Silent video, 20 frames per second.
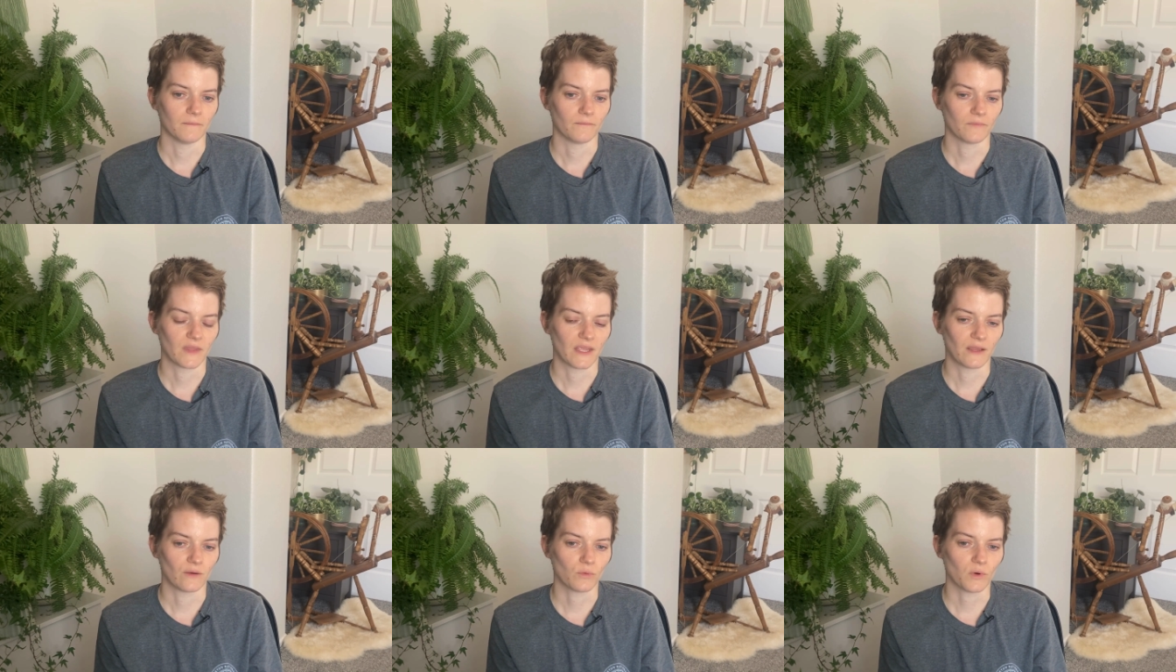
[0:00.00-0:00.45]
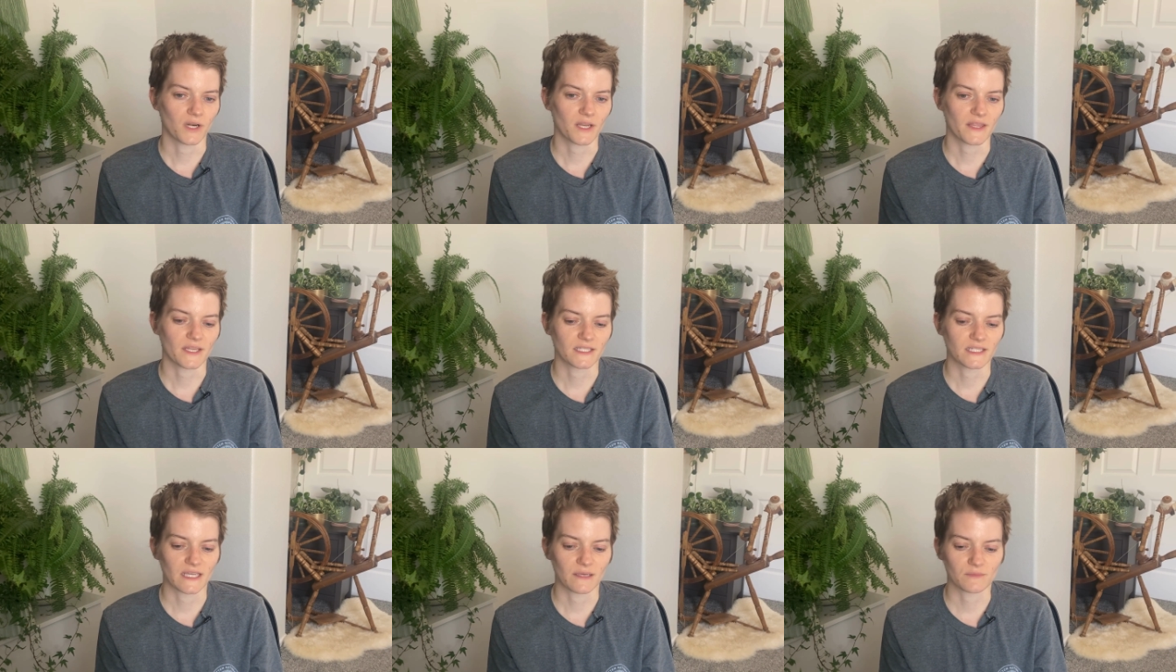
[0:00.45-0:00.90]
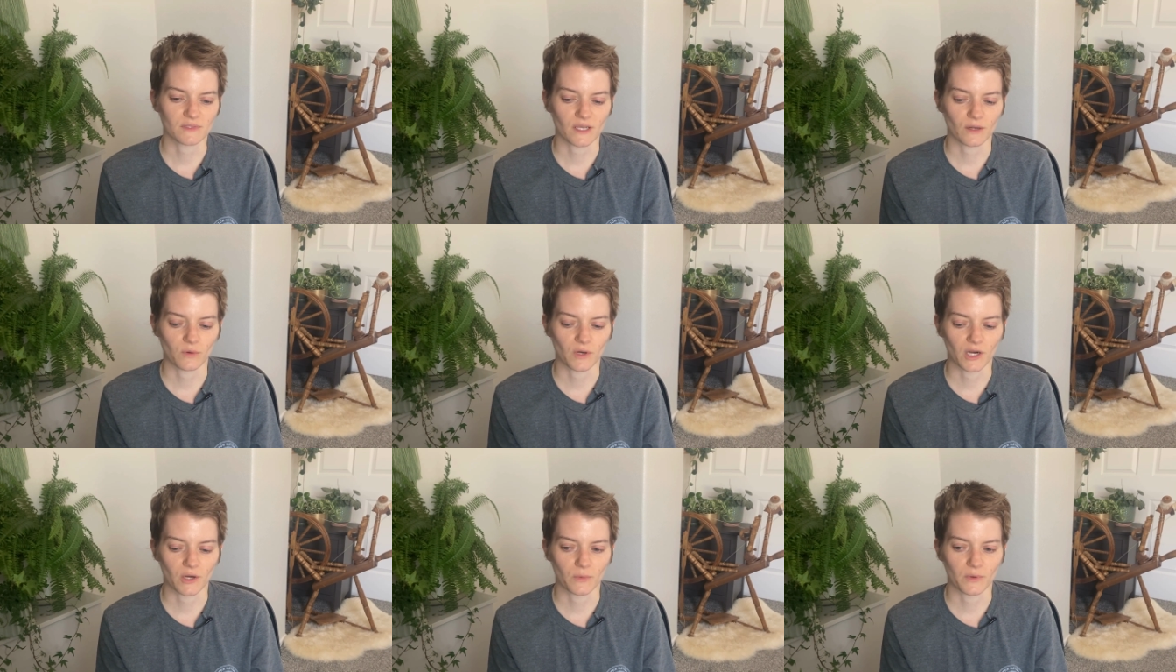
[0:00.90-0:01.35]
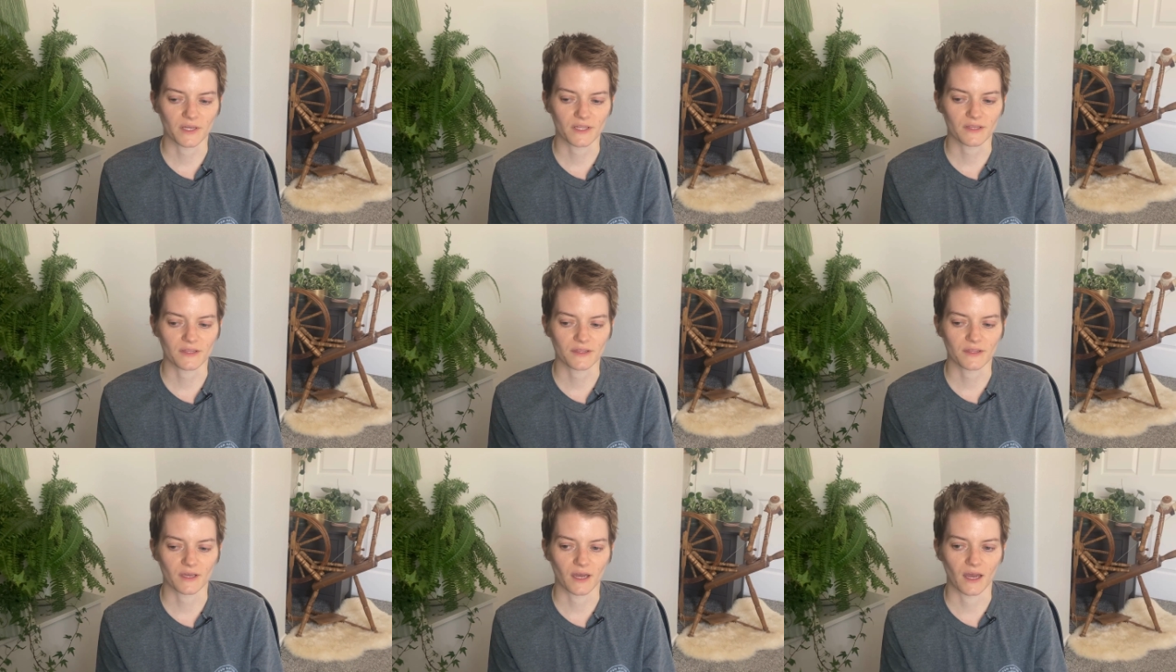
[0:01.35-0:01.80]
In one of the teams I work
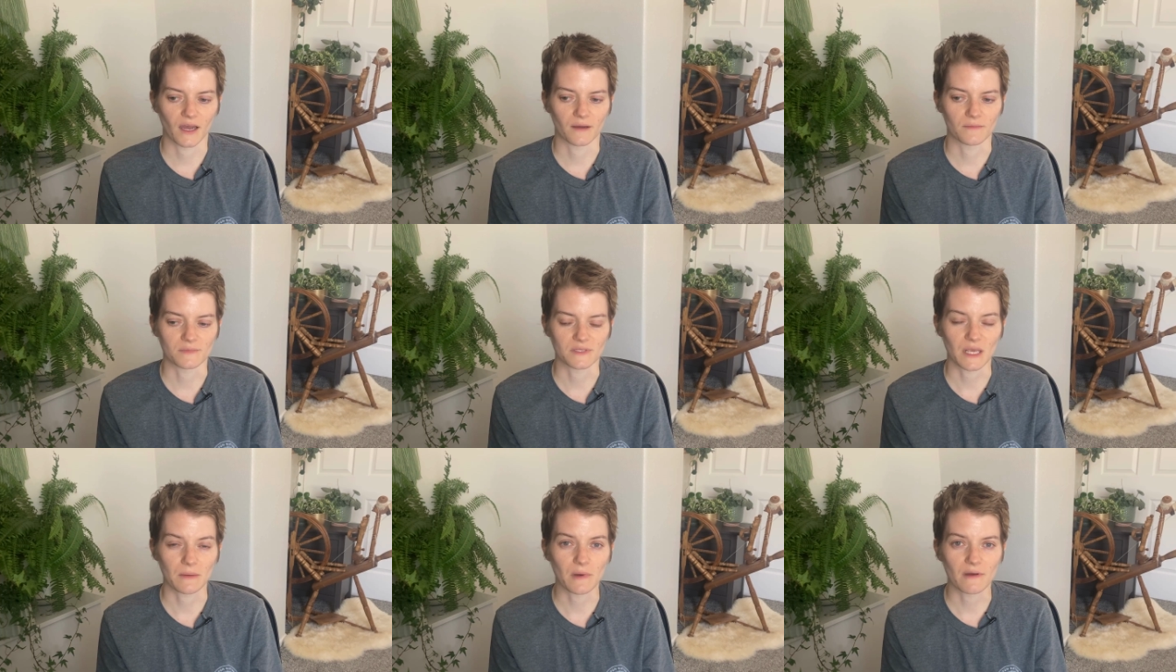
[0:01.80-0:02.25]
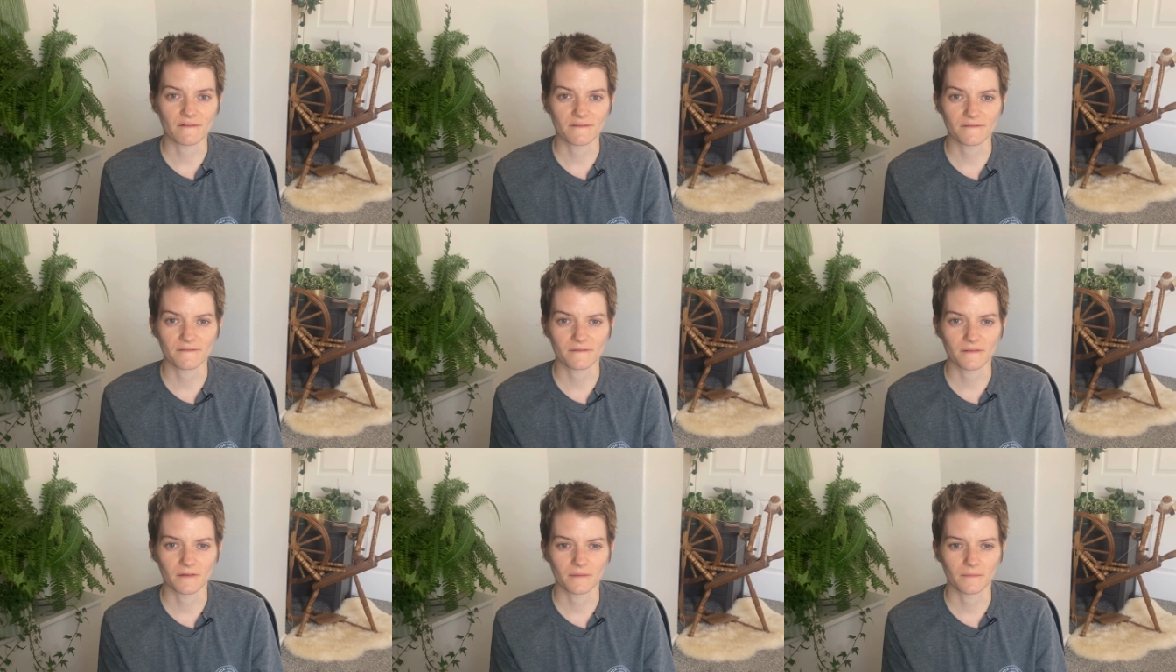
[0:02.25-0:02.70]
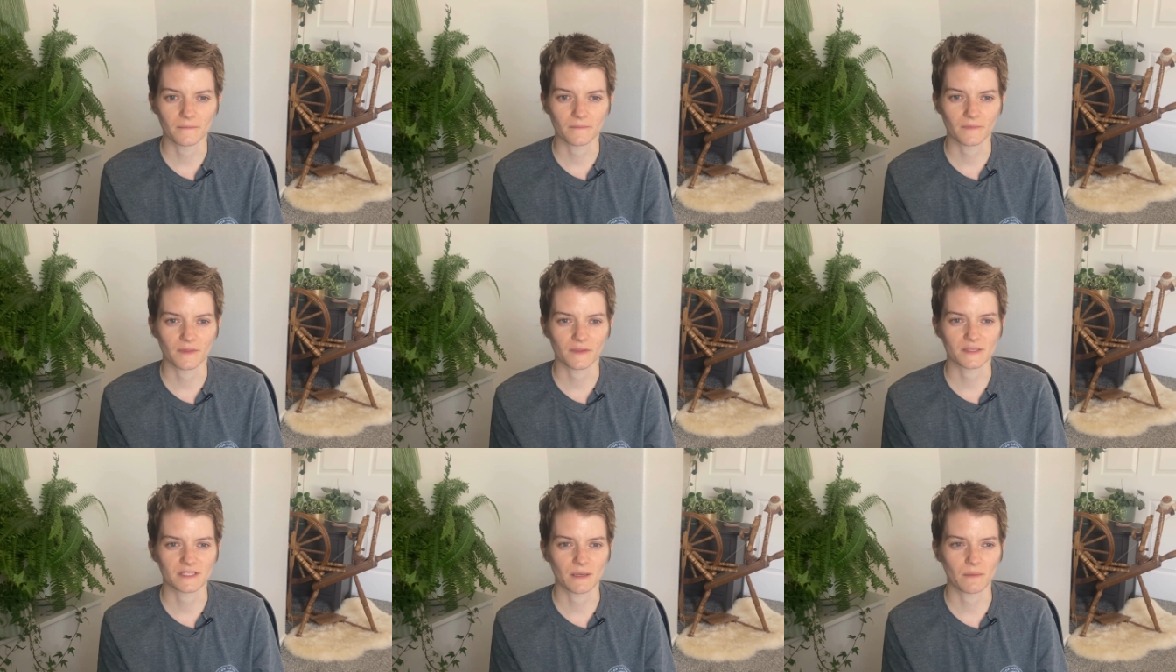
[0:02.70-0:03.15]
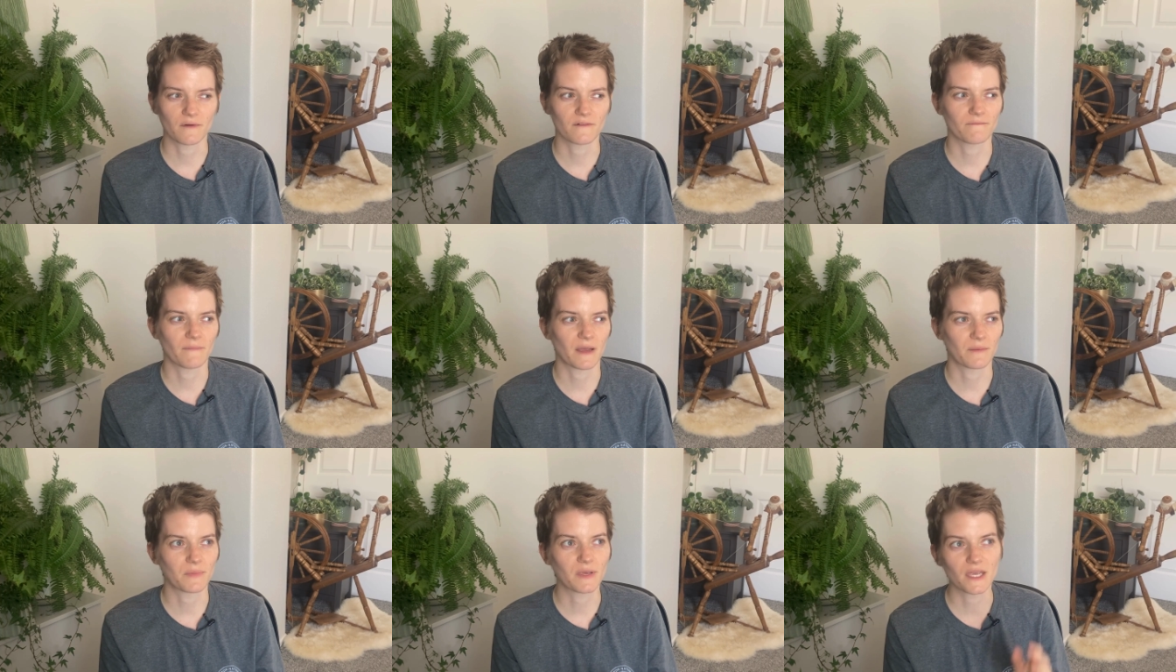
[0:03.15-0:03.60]
with, some of
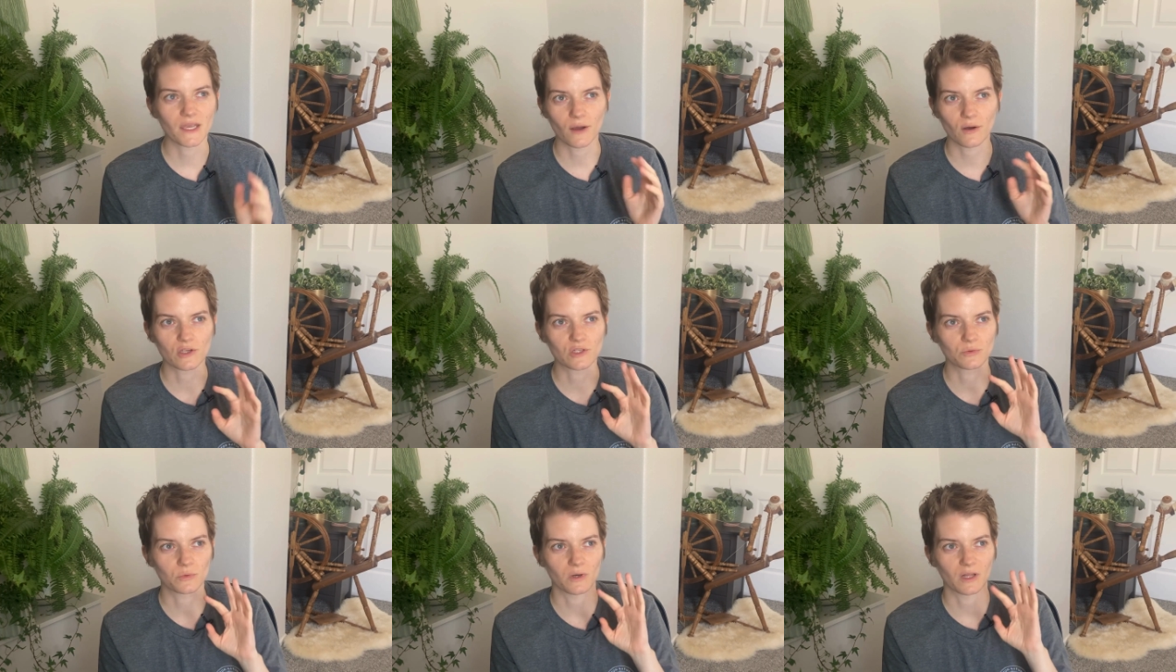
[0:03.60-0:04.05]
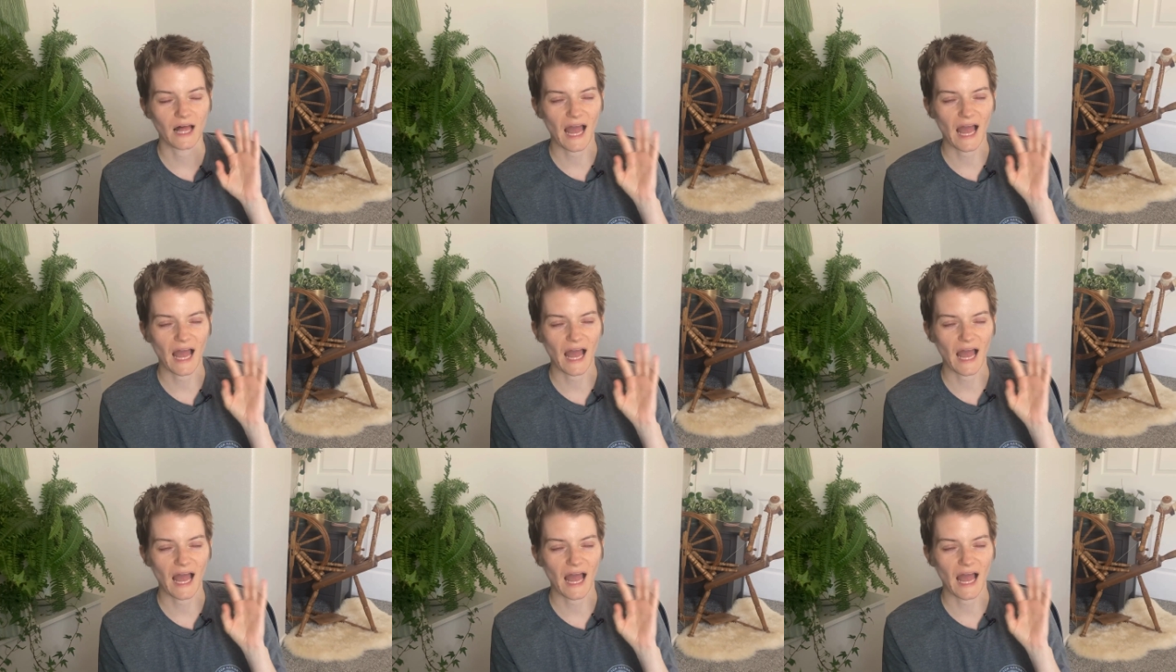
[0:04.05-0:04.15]
my POs will